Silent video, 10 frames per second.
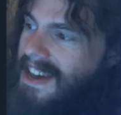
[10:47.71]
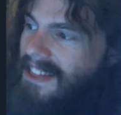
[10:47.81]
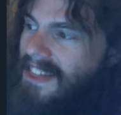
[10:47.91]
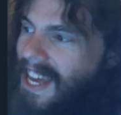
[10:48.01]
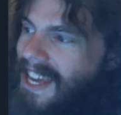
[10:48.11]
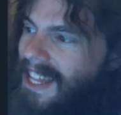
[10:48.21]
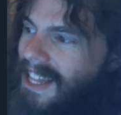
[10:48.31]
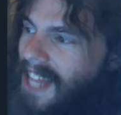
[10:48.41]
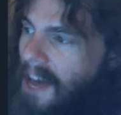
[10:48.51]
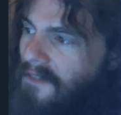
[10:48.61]
they
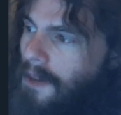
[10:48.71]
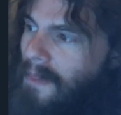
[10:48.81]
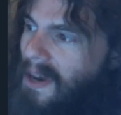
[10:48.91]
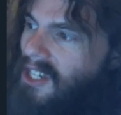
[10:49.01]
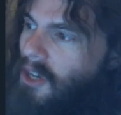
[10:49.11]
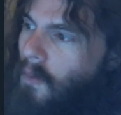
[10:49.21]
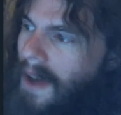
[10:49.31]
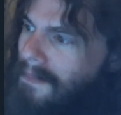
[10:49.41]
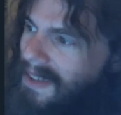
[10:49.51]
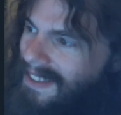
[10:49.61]
left a bunch of
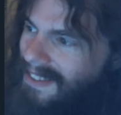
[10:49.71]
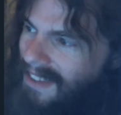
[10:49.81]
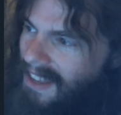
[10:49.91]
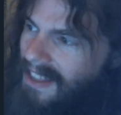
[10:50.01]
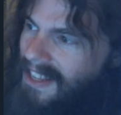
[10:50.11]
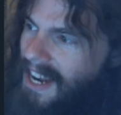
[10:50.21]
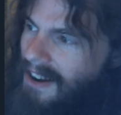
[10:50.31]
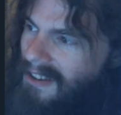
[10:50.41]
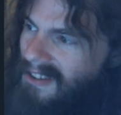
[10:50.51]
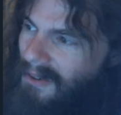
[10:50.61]
weapons in the
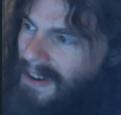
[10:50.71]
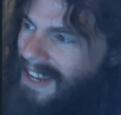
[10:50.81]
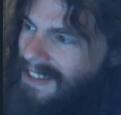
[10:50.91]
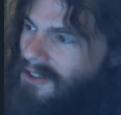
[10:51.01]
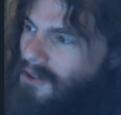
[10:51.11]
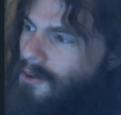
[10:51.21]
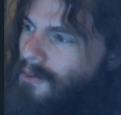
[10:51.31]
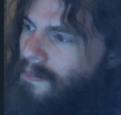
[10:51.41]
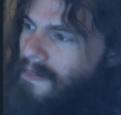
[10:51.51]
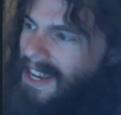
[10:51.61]
territory to
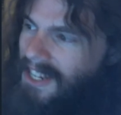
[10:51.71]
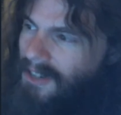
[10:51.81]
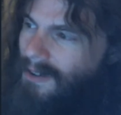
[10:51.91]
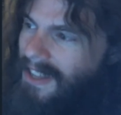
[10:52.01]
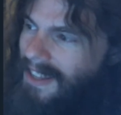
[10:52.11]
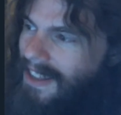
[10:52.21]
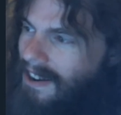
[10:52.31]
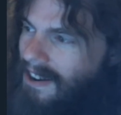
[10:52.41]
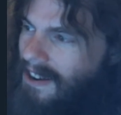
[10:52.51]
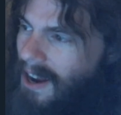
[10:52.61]
make sure that
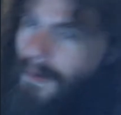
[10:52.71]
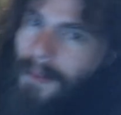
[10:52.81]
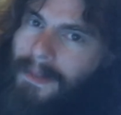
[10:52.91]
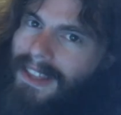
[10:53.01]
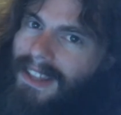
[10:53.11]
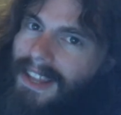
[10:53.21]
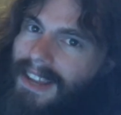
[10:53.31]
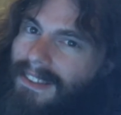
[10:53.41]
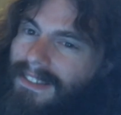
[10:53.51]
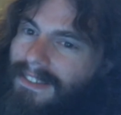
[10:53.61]
their government that
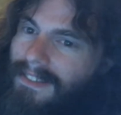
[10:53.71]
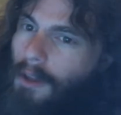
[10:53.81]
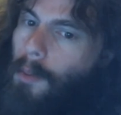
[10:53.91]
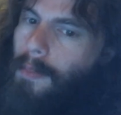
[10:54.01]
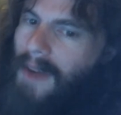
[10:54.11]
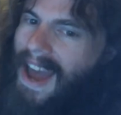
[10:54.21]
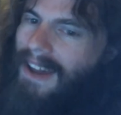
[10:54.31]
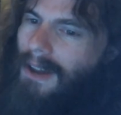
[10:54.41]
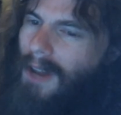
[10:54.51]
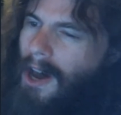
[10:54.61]
they still
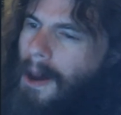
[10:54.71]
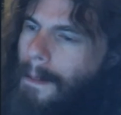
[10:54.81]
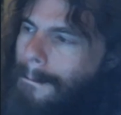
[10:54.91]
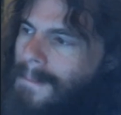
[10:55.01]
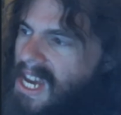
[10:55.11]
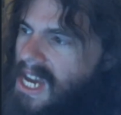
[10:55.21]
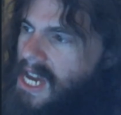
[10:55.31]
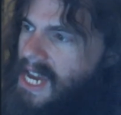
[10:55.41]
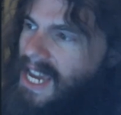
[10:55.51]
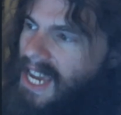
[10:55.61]
back um,
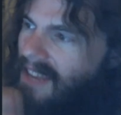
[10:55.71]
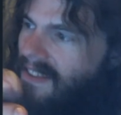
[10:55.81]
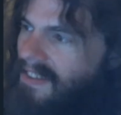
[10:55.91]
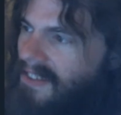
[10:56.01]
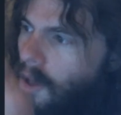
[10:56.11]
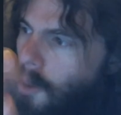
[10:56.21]
is still